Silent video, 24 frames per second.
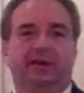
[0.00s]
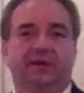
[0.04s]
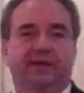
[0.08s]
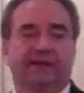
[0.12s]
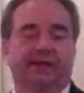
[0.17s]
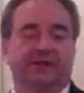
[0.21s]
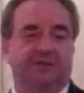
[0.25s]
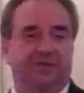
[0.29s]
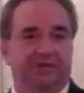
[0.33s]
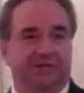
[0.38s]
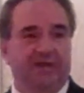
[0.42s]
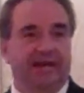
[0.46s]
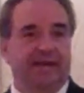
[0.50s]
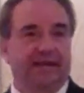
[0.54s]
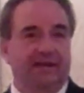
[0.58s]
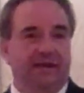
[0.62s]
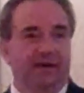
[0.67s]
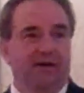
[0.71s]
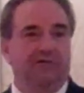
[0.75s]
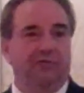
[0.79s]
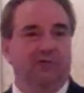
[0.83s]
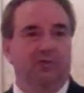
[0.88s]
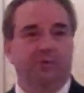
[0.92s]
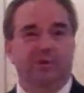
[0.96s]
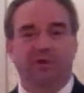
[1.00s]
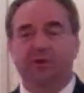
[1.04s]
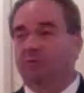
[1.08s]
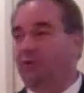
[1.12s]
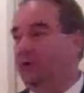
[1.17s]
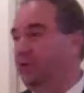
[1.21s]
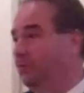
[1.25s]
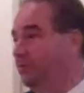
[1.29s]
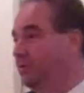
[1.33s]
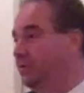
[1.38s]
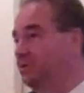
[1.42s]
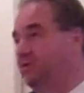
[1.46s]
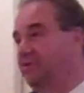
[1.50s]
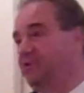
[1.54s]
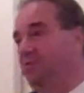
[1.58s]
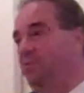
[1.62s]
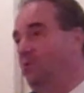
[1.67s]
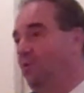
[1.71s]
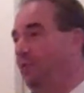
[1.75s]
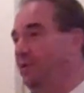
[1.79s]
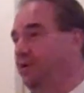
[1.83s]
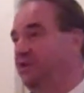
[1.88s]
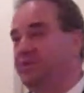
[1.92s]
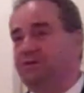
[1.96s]
in state government, whether it's
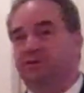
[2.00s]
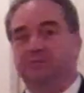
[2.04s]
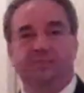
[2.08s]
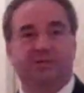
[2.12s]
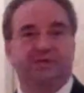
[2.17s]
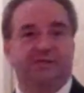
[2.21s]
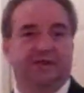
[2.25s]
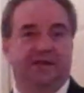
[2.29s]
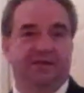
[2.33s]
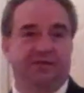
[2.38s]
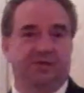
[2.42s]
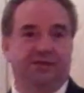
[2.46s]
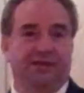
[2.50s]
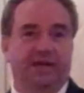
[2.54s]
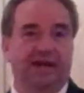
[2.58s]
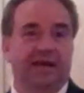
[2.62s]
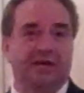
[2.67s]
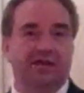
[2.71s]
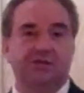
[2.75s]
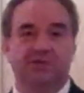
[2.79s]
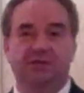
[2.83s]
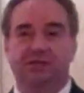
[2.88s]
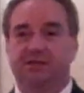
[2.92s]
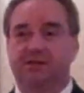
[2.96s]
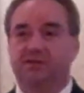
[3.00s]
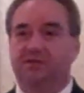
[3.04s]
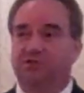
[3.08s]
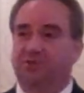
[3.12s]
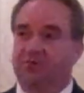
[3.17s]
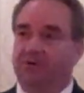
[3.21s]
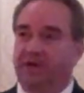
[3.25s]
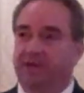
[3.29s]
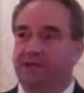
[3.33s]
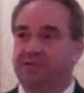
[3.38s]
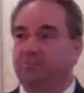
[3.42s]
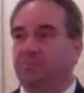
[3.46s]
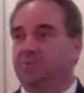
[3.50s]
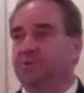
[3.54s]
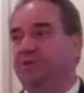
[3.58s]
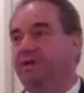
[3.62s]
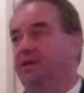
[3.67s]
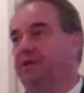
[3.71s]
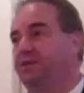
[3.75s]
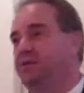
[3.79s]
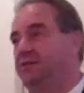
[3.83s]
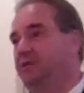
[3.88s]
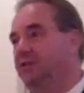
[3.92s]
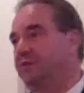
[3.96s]
tourism, it's education, it's
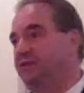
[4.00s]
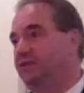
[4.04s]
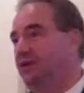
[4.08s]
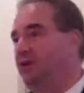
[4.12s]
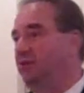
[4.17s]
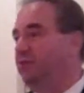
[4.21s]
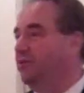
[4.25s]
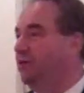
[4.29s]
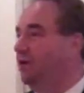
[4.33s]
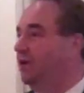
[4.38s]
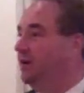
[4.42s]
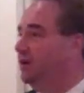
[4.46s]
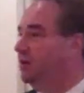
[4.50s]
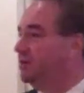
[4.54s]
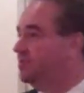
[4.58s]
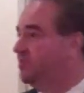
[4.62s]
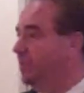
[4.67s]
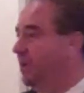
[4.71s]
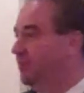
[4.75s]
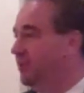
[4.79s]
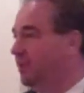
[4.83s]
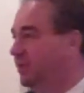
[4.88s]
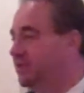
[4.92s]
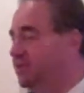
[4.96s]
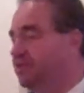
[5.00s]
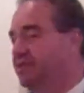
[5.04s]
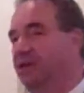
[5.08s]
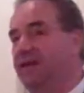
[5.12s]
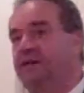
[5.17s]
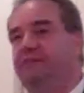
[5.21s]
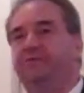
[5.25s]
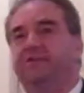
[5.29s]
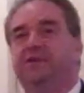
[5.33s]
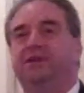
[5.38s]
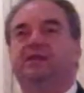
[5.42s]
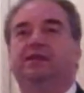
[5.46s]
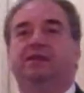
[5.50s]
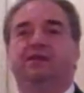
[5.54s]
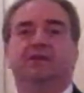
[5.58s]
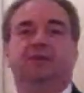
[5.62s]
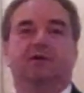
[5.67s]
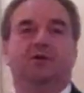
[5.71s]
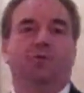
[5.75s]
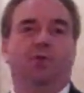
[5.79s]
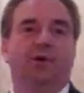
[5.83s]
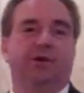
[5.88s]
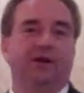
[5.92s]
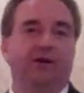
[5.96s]
transportation, it's healthcare, it's public safety,
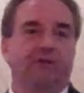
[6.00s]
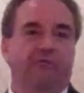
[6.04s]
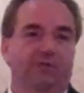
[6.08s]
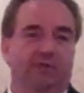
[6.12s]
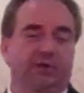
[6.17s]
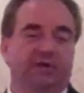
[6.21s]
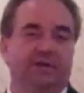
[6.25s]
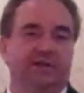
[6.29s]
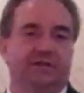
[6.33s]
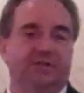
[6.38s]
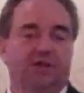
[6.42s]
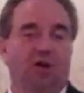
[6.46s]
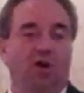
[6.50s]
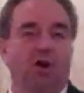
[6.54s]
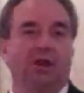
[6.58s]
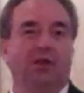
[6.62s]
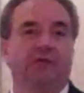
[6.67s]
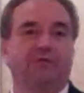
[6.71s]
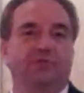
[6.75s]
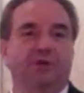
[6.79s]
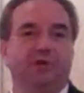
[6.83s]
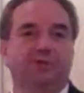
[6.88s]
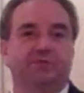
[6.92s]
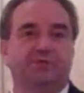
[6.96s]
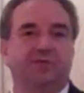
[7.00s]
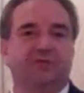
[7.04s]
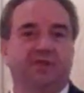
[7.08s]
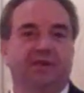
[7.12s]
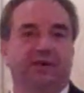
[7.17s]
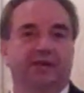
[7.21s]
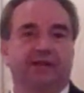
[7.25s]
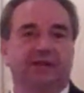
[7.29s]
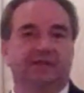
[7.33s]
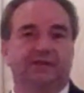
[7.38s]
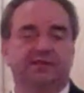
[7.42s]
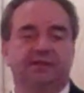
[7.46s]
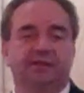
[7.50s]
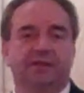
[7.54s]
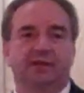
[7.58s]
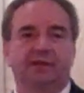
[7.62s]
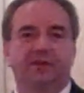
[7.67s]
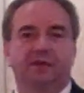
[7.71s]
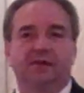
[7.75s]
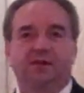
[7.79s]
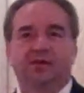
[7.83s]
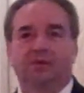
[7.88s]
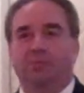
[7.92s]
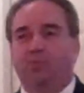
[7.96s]
whatever it is, all of those things
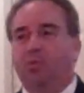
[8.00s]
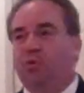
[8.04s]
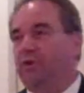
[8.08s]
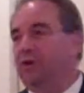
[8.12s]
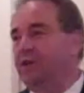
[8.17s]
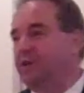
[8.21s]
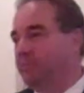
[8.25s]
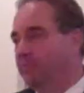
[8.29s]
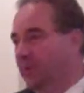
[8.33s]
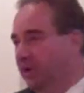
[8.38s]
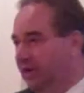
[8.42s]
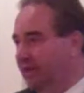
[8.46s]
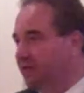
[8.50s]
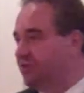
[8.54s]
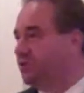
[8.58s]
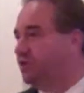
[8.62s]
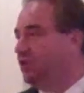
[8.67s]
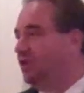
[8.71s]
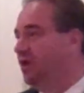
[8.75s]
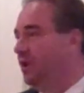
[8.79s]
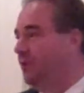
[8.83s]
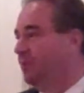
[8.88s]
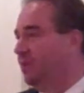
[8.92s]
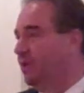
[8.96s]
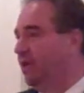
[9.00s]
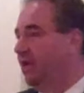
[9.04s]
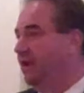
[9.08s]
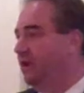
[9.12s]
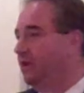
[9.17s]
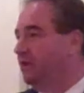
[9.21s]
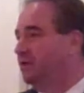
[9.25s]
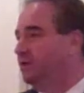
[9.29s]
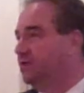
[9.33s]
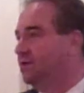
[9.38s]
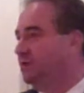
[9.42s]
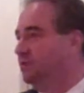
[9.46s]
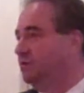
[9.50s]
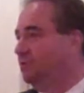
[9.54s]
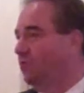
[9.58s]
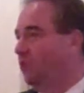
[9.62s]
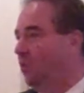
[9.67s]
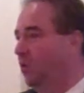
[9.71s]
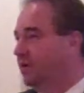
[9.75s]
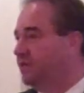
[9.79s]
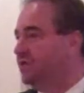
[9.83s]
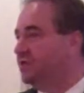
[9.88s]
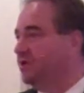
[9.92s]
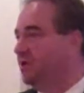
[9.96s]
pretty much come down to
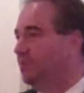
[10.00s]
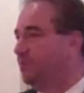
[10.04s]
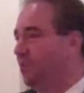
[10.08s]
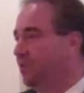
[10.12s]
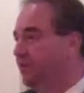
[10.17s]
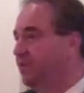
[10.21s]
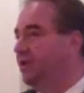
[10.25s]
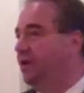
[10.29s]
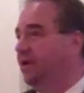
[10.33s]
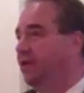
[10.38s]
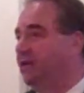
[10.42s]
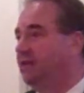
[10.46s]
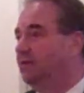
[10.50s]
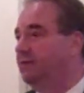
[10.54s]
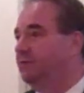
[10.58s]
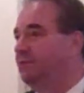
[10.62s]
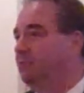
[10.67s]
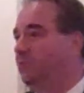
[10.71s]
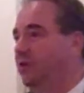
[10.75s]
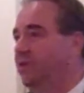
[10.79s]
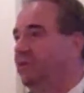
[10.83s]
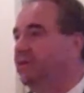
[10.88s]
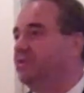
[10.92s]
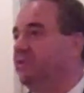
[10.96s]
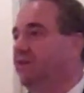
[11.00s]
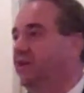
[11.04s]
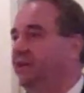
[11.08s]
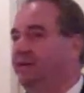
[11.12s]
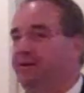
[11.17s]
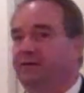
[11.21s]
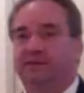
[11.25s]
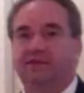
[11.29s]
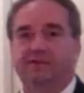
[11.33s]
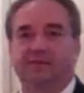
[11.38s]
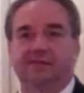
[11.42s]
one simple thing. What is it?